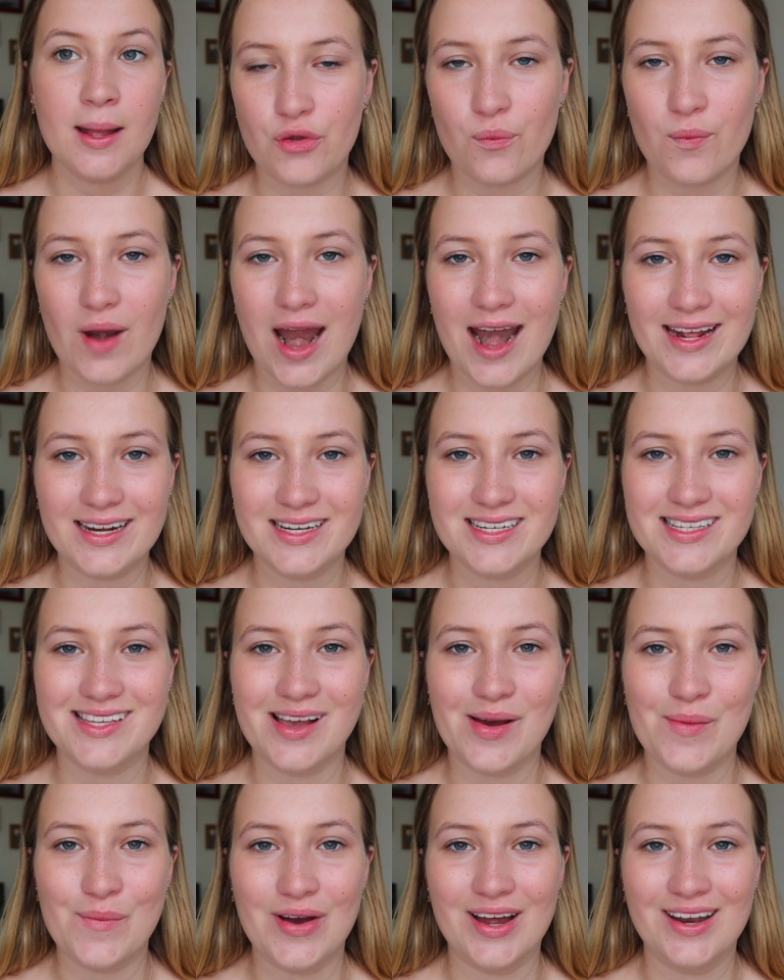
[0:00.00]
If you're writing to
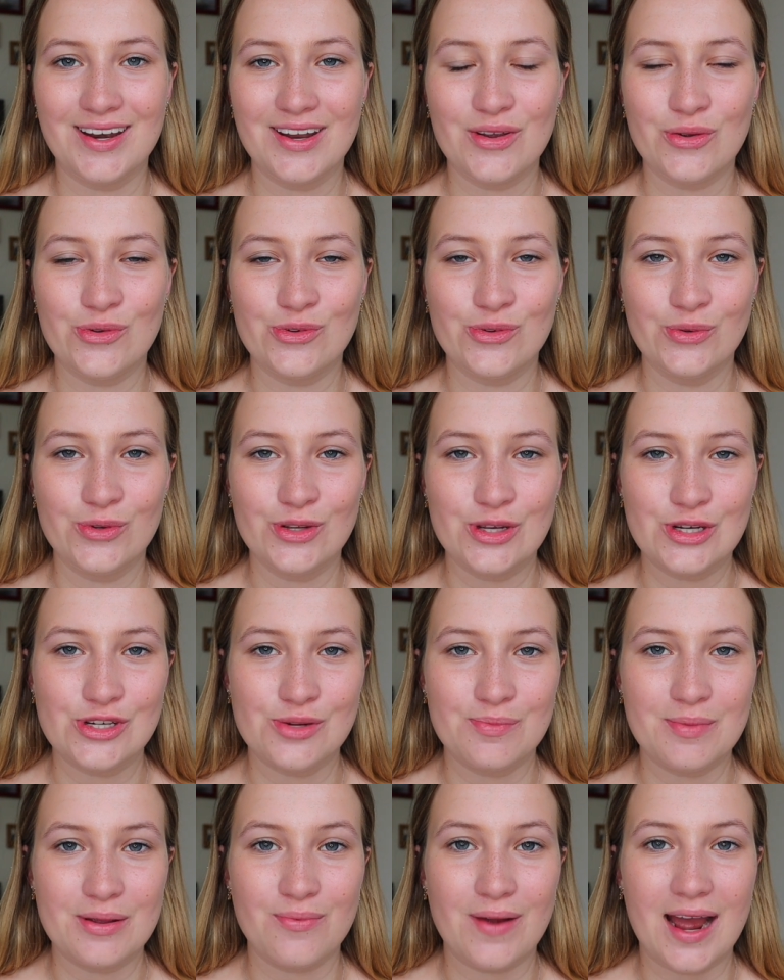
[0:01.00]
someone who you
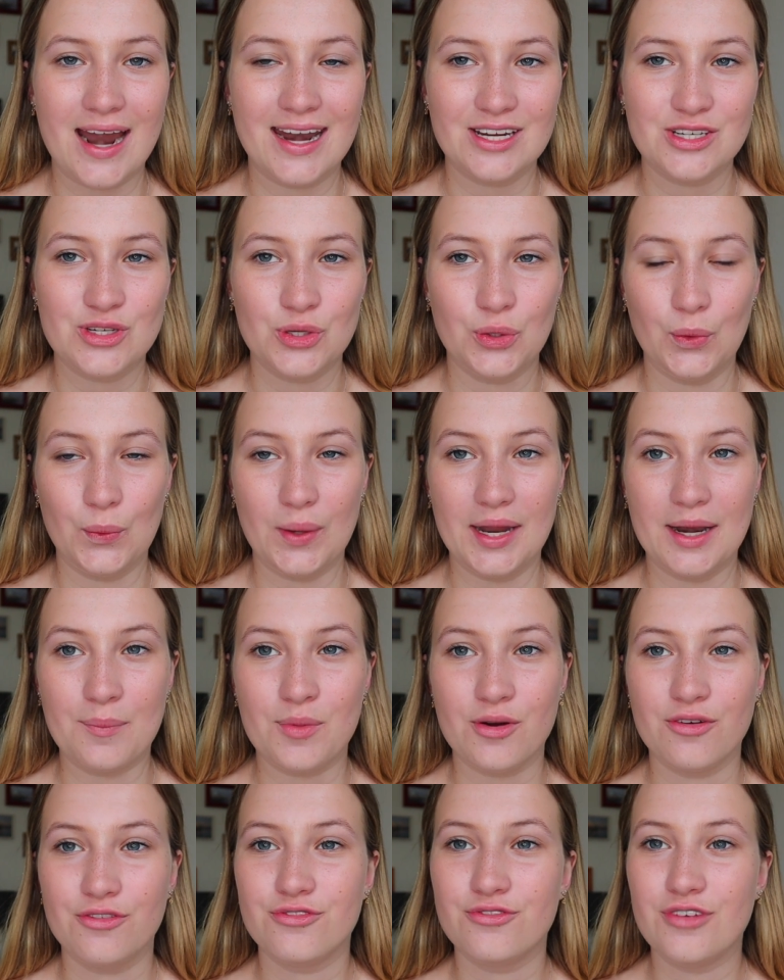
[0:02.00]
should be writing to in a
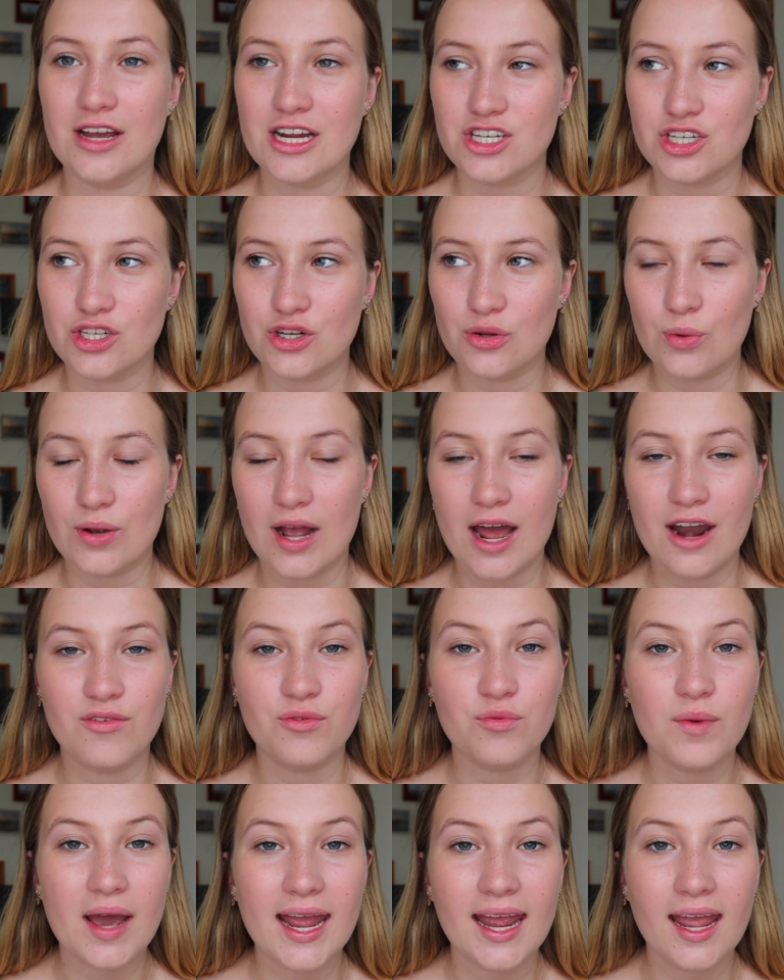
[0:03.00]
professional kind
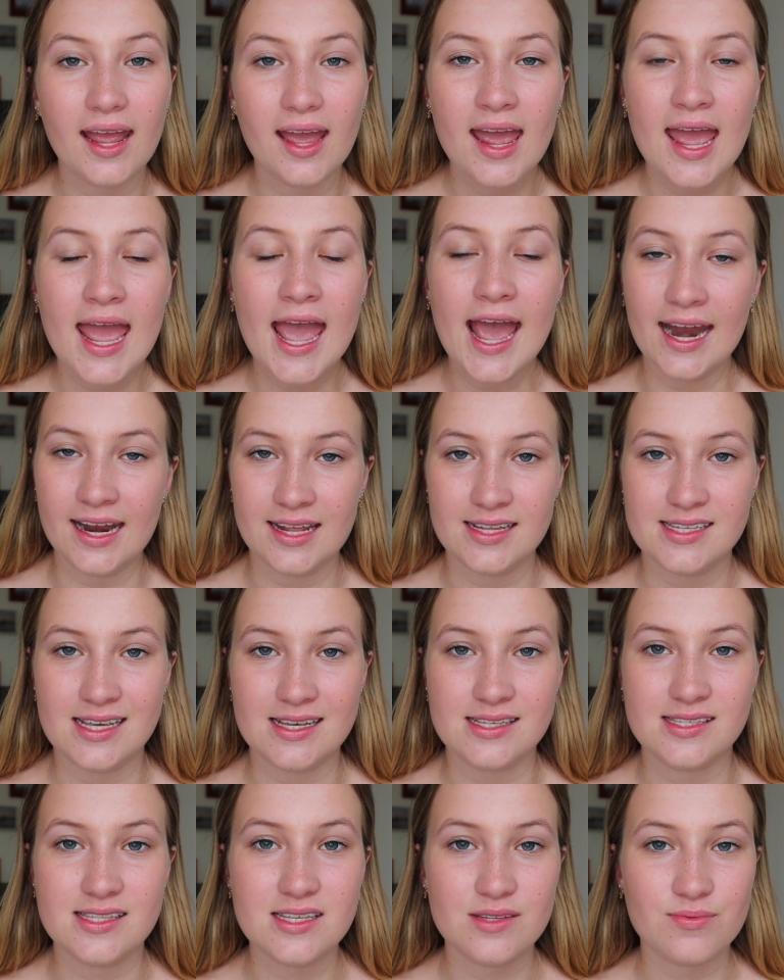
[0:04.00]
of way and it
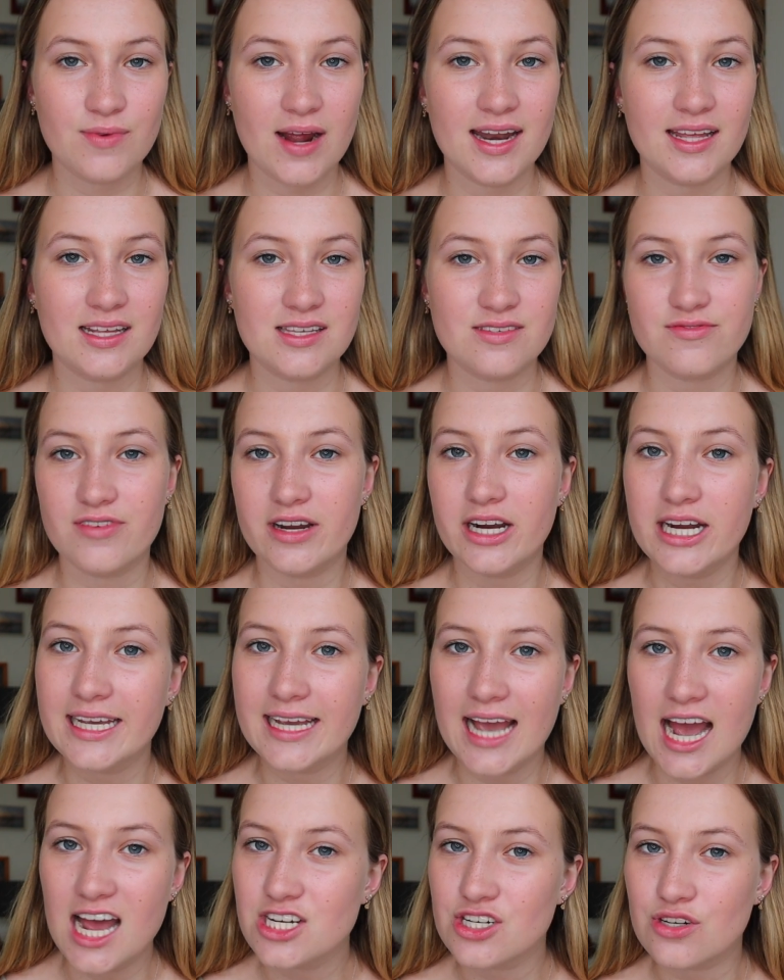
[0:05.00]
says this writing is very
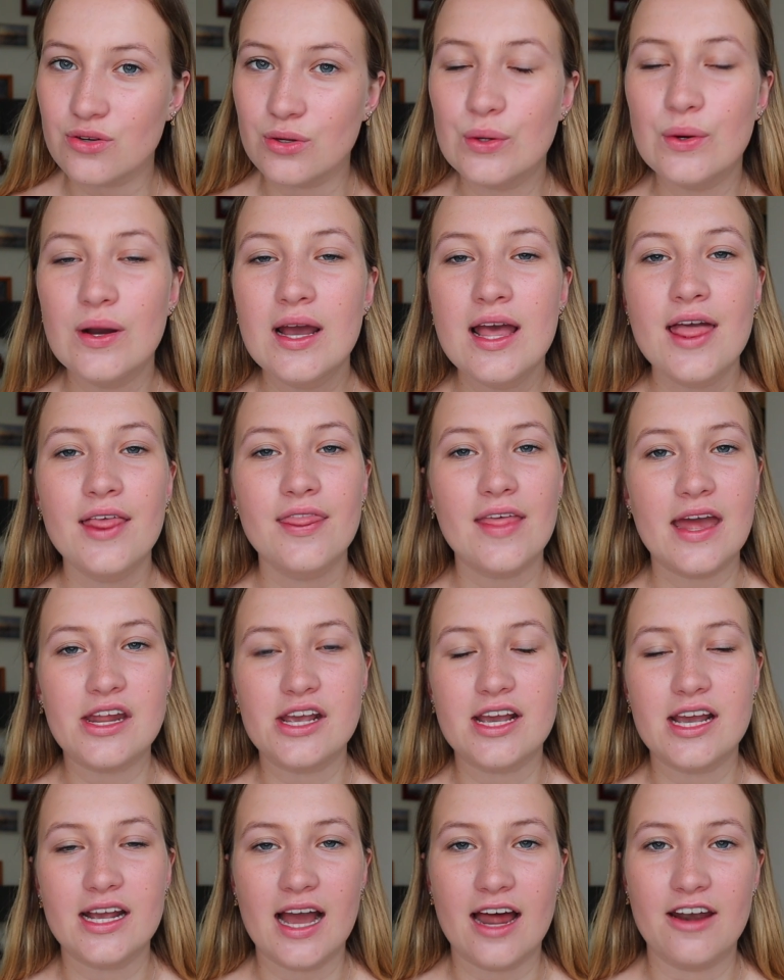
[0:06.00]
casual, then
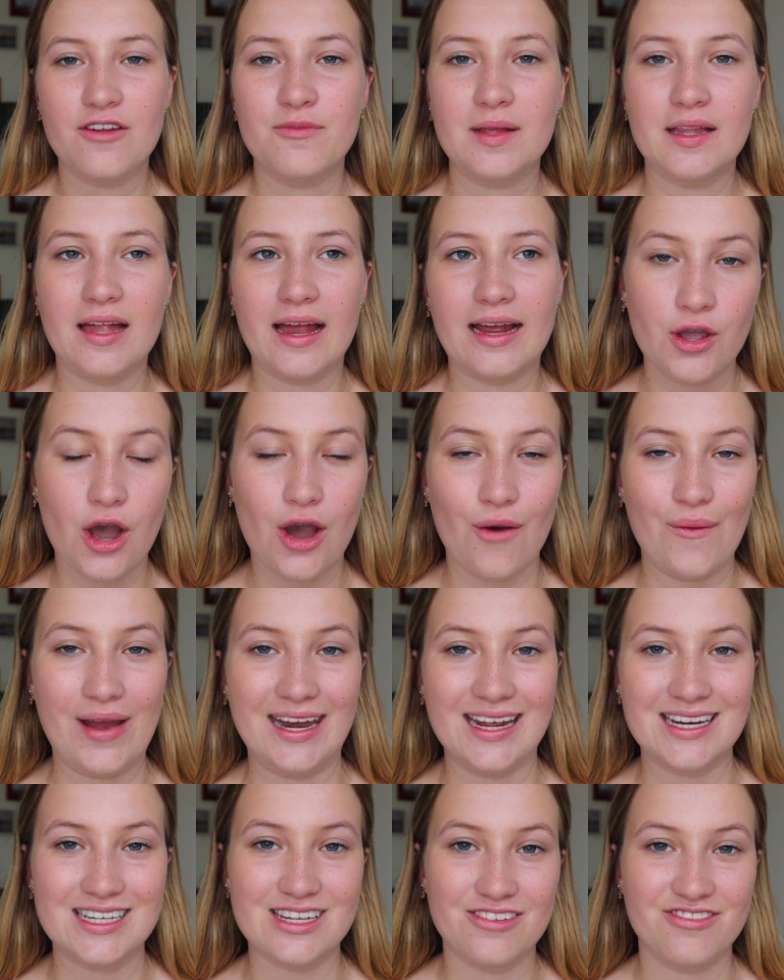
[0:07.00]
you can kind of be like, oh, I
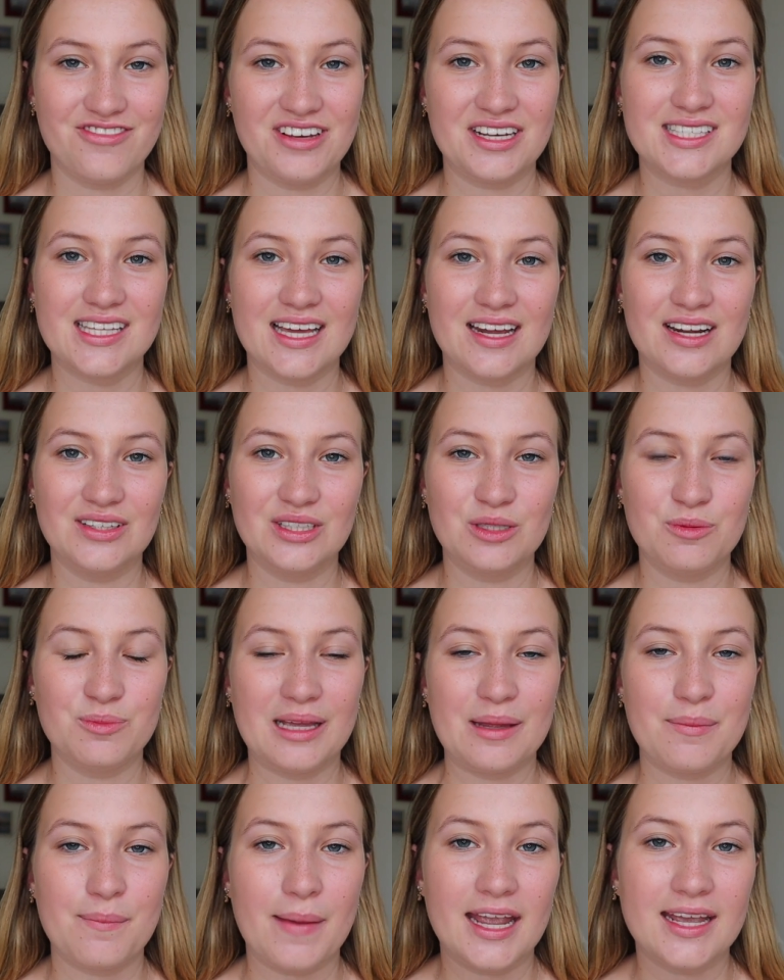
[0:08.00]
need to fix that a little
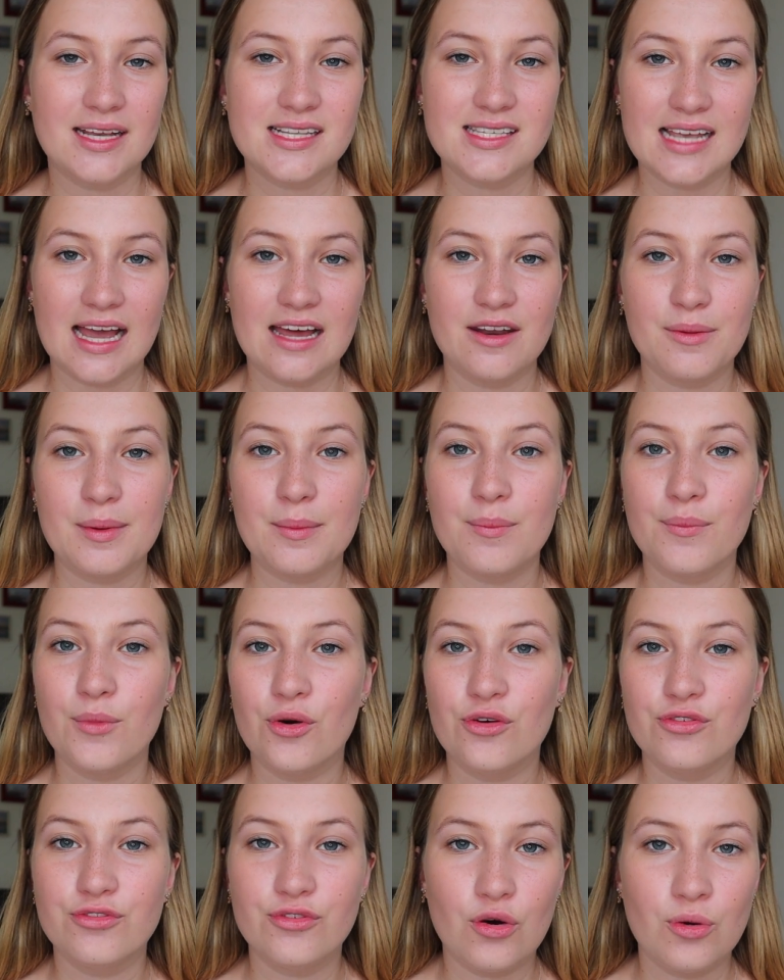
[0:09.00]
bit and make it sound a bit
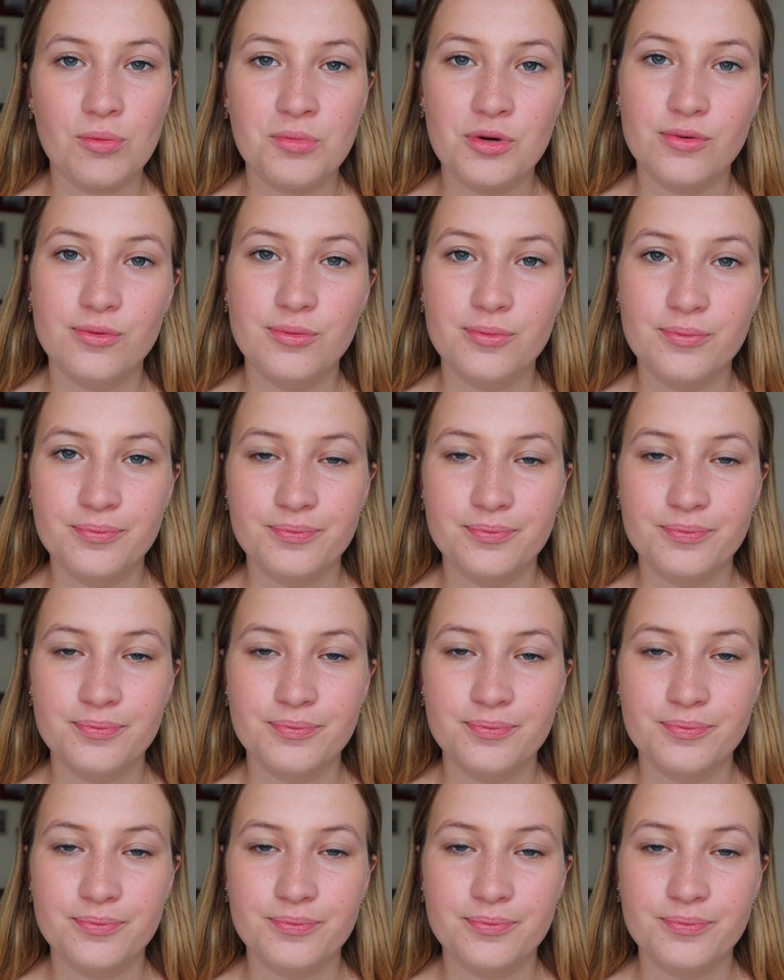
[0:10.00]
more formal.